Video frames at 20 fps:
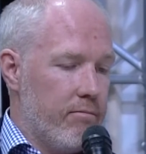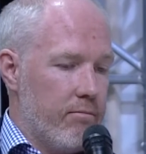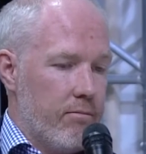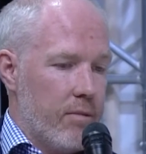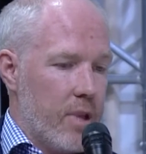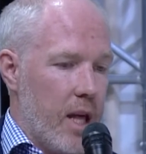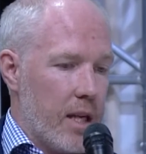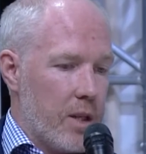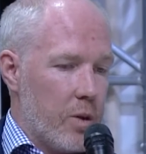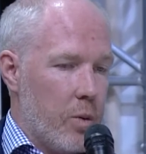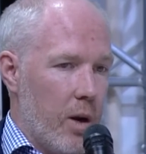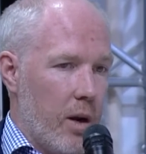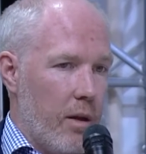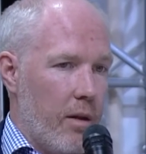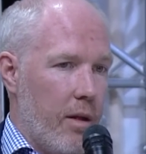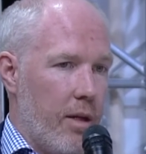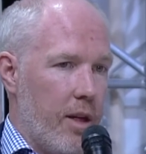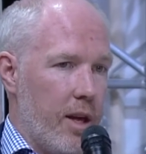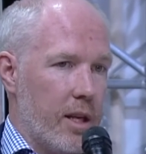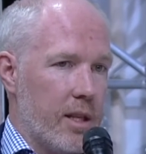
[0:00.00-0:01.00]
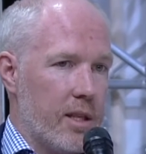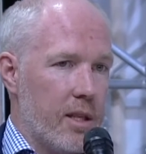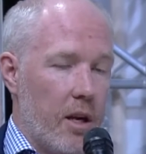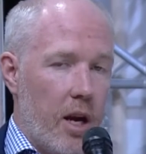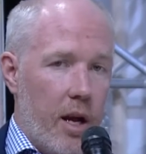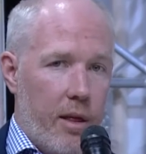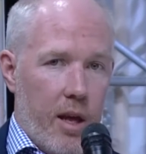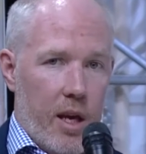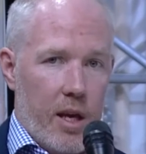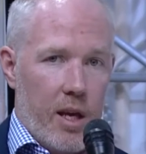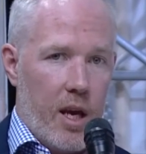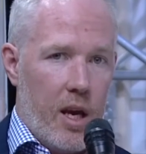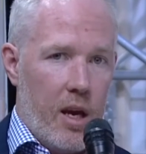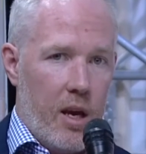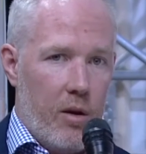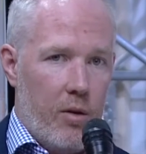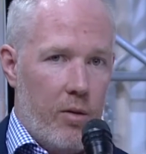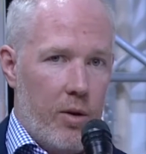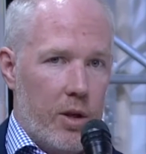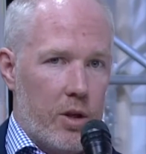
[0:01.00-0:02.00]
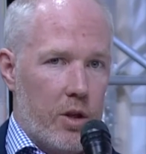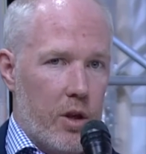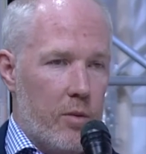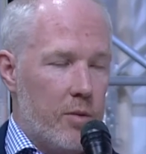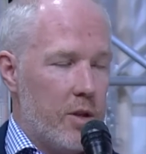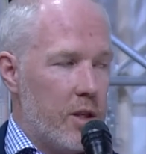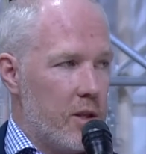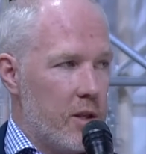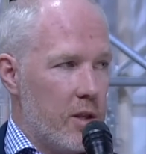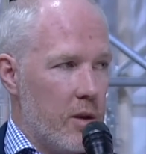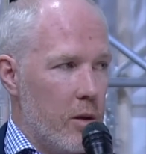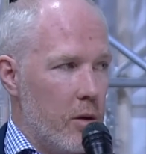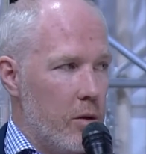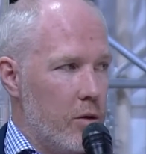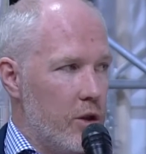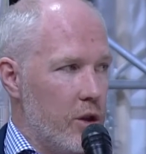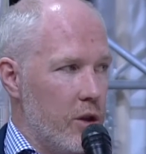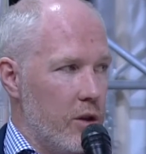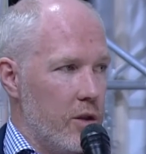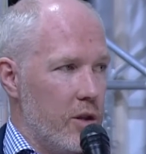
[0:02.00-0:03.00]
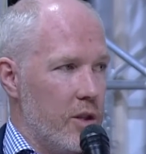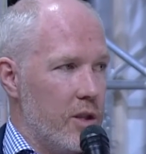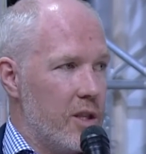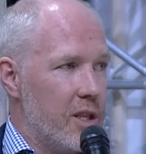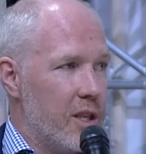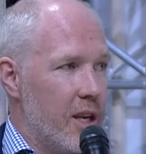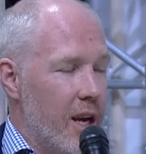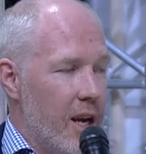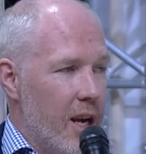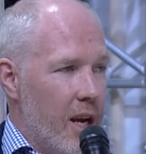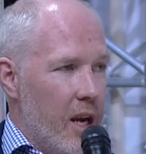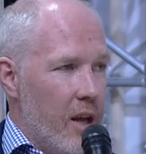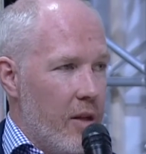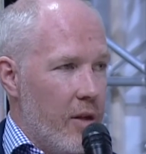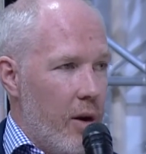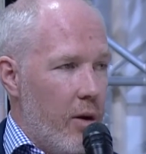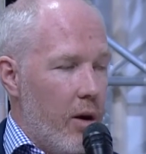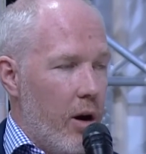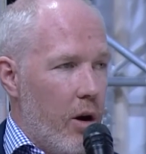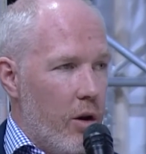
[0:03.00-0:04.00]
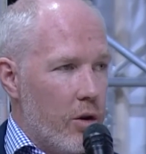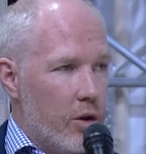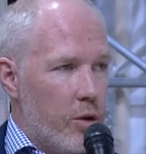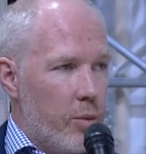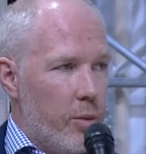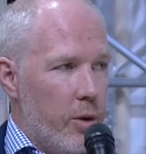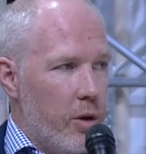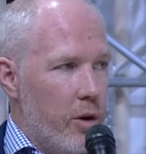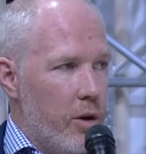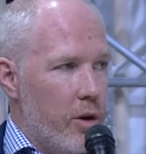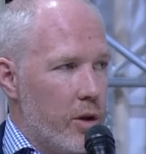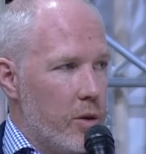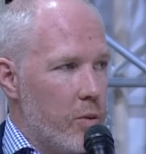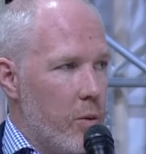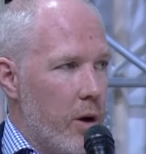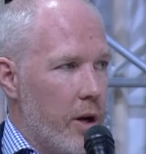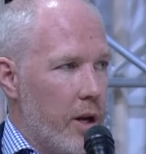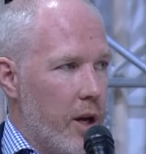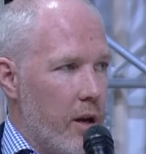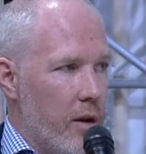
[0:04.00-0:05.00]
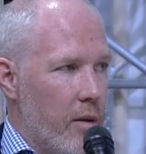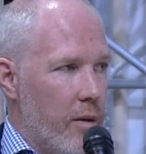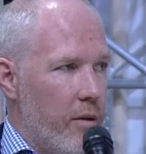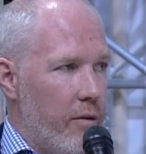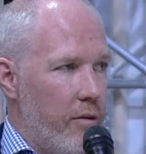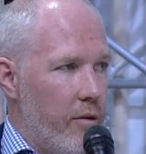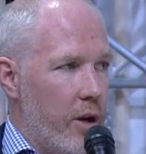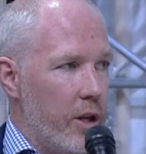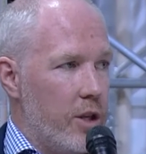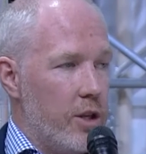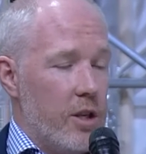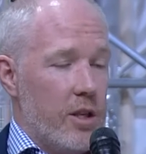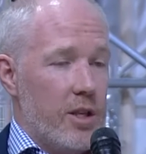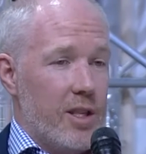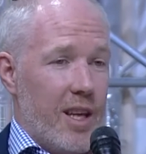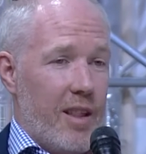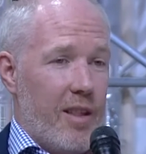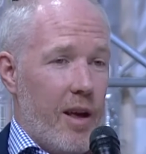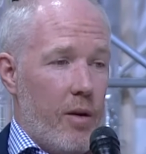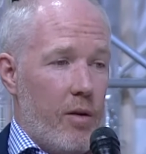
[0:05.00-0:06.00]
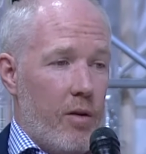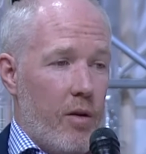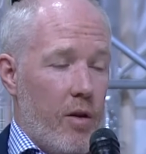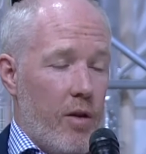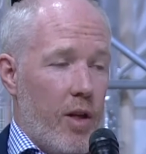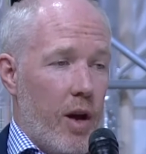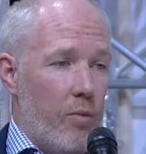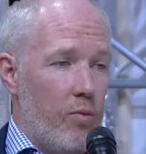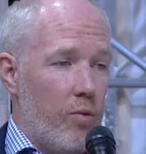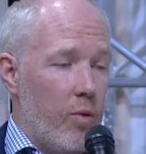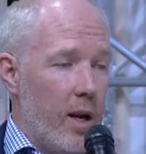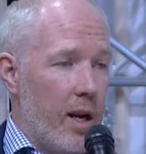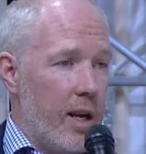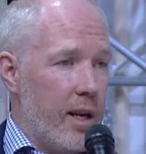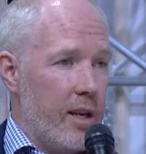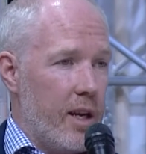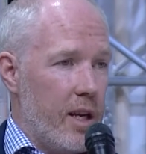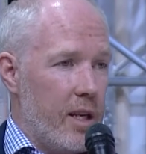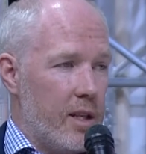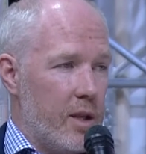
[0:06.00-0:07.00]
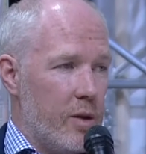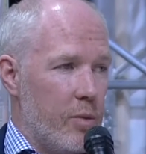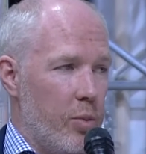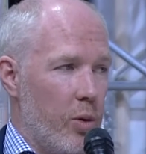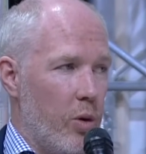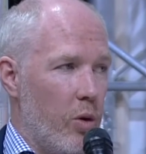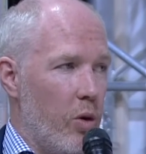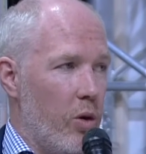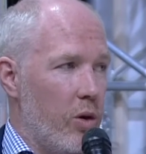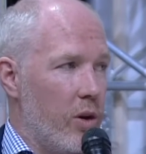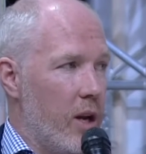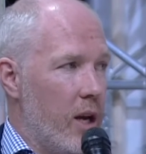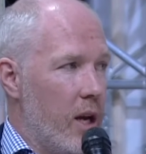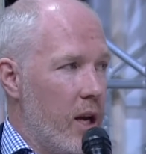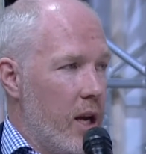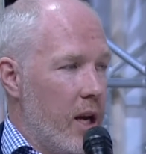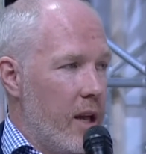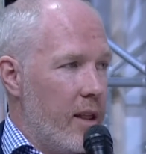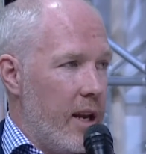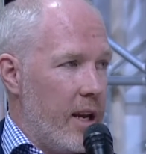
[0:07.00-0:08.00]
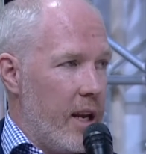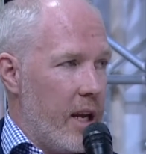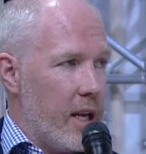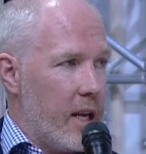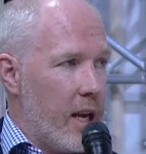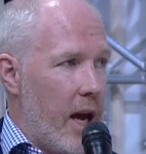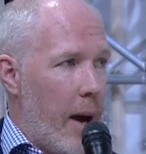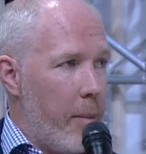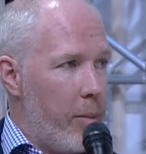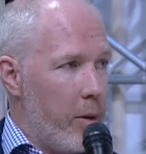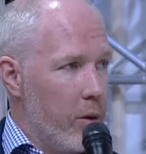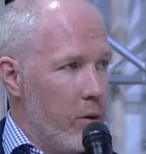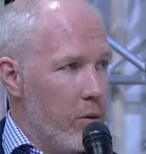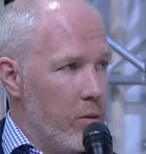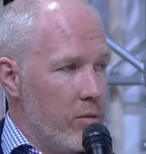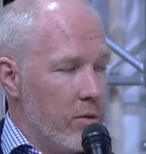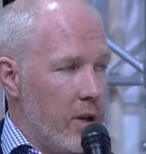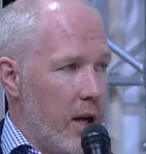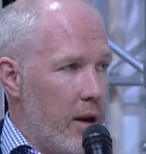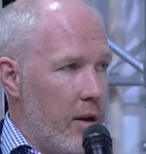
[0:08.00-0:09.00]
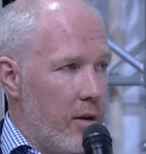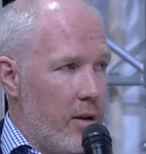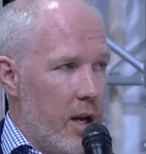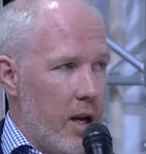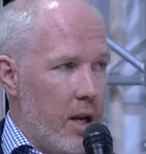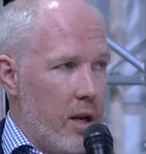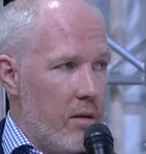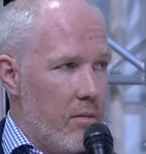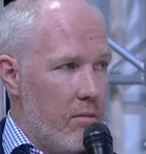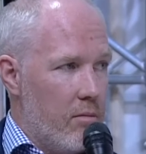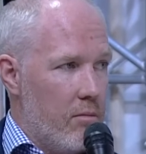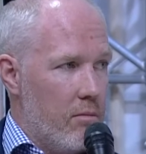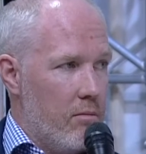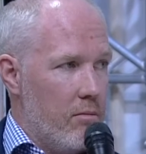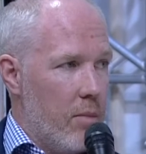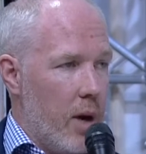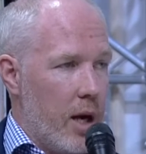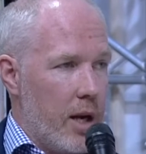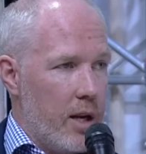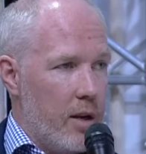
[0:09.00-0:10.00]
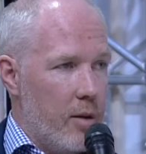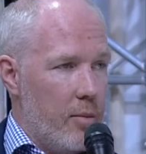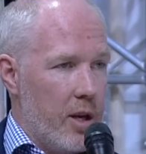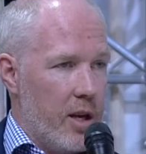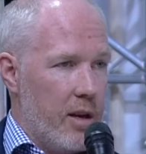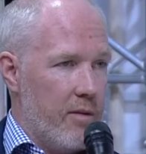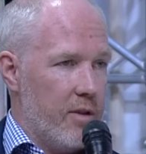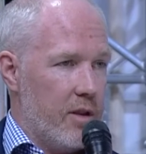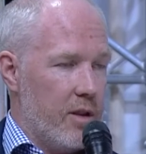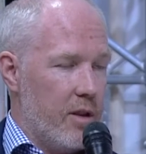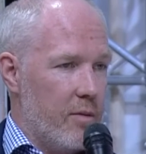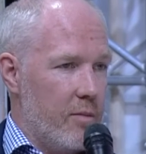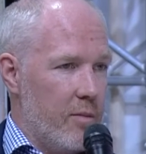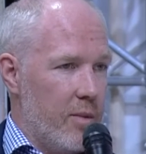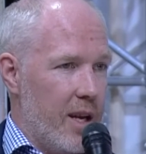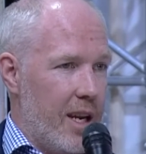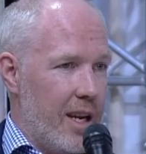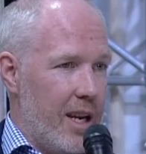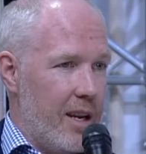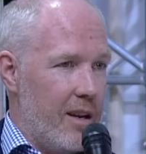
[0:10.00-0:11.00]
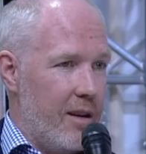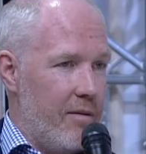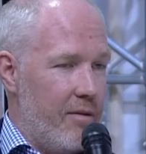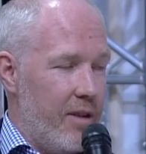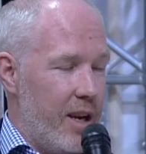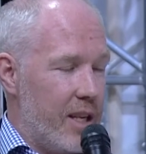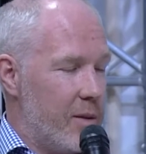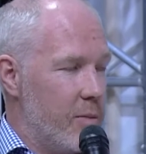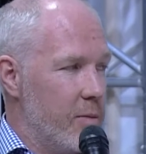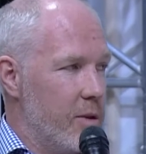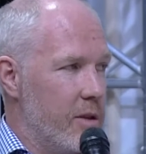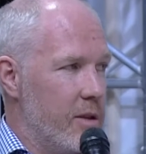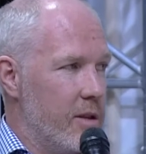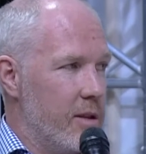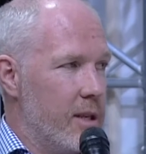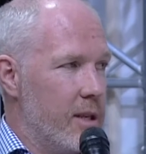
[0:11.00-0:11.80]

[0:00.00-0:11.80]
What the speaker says: that's one of the things that I think here in terms of solutions, there are entrepreneurs working at the fringes, and they really need support. They need capital. They don't need money to be given to them. They need investment.